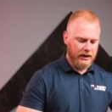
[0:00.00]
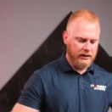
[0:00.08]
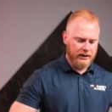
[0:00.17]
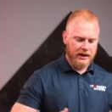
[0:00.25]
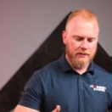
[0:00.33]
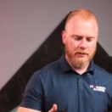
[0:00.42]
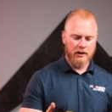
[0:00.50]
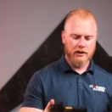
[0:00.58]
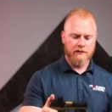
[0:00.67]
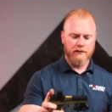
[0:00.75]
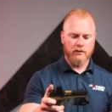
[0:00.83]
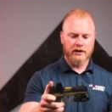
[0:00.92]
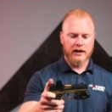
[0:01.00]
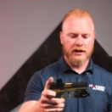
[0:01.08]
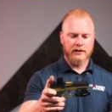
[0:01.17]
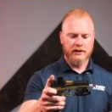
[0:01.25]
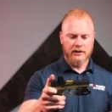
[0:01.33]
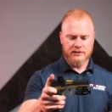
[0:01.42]
a light bearing for
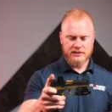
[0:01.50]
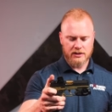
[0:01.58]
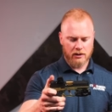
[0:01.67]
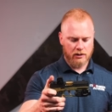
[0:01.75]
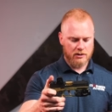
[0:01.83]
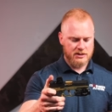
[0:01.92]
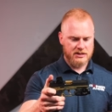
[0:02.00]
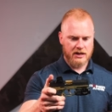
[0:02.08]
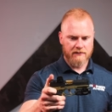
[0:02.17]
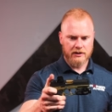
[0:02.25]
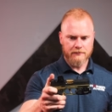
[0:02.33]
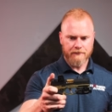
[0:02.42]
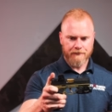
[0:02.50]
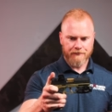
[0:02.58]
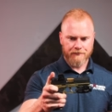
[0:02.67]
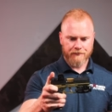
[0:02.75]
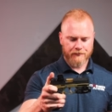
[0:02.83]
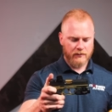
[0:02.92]
that TLR7
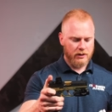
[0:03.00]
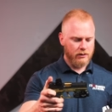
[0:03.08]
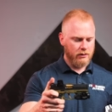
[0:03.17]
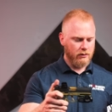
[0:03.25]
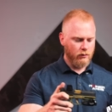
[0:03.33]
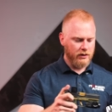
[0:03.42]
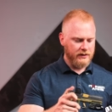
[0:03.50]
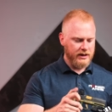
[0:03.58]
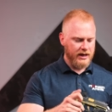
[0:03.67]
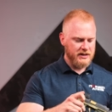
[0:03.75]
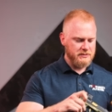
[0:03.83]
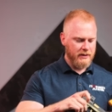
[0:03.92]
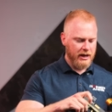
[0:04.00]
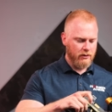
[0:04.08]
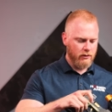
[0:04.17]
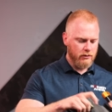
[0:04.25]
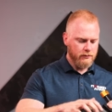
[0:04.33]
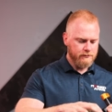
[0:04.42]
with the X
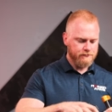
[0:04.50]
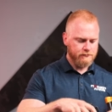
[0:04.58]
macro.